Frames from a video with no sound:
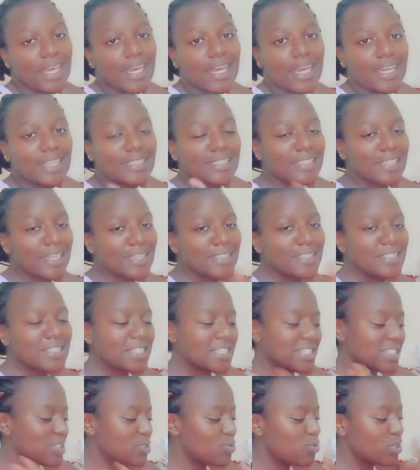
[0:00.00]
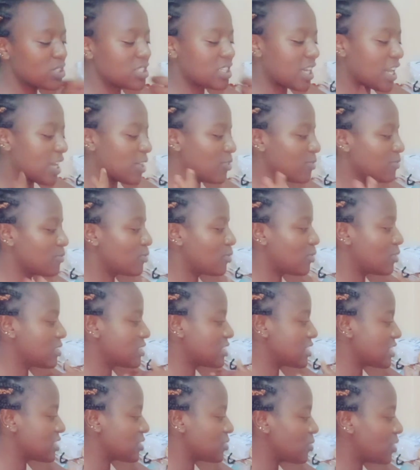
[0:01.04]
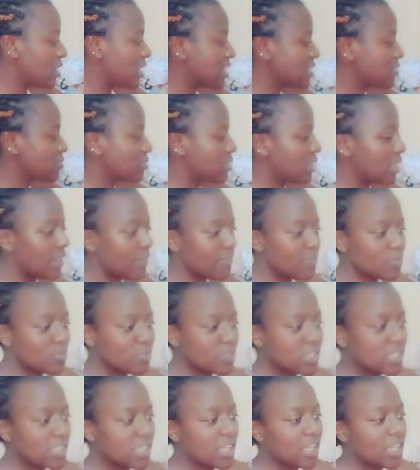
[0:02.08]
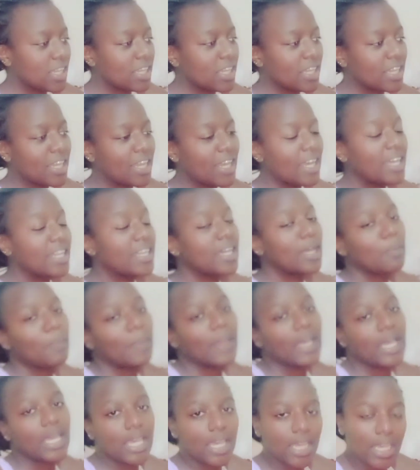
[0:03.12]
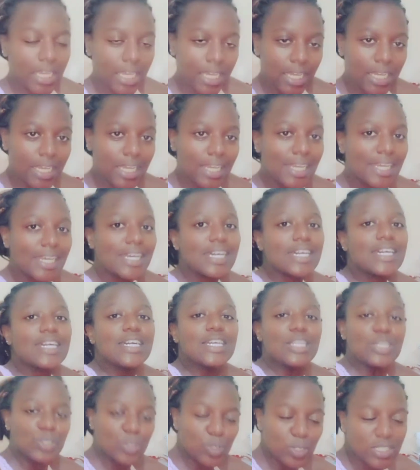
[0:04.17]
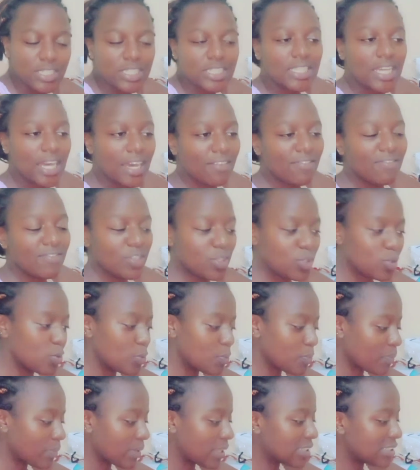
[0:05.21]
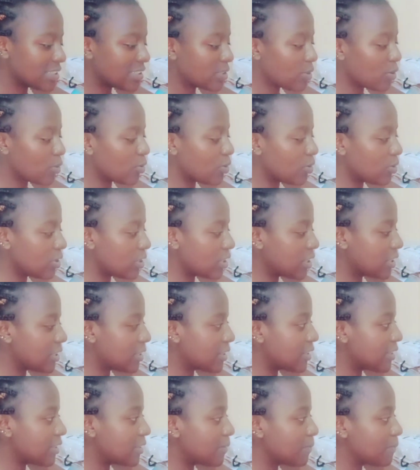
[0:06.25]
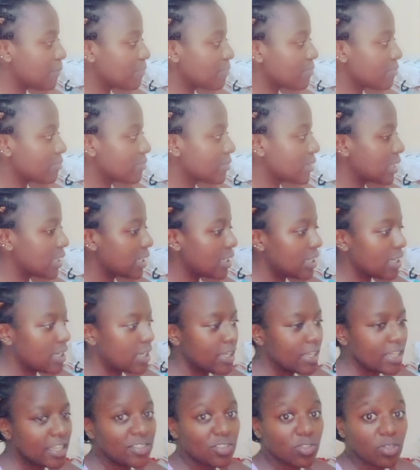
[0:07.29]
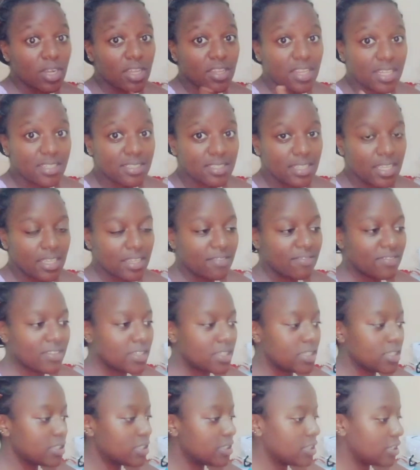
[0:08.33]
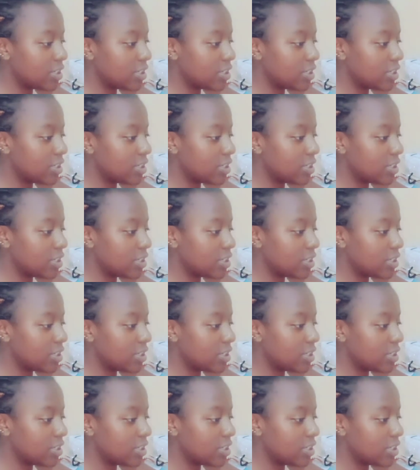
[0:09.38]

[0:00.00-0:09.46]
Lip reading: suggest what kind of content you guys would love to see, and I'll be here to serve you. So it's on a Thursday evening,